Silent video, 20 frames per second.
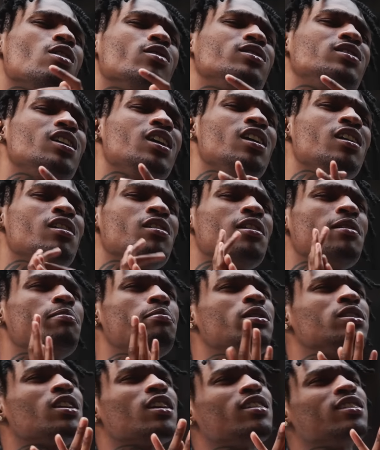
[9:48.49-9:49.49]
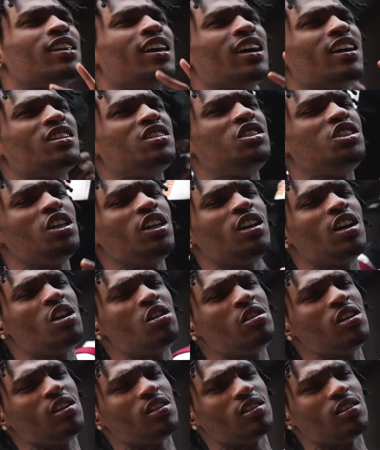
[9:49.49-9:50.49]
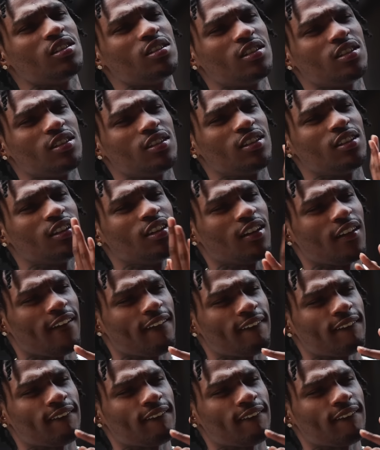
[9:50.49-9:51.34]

as hell. That bitch cost like a G, don't it? On some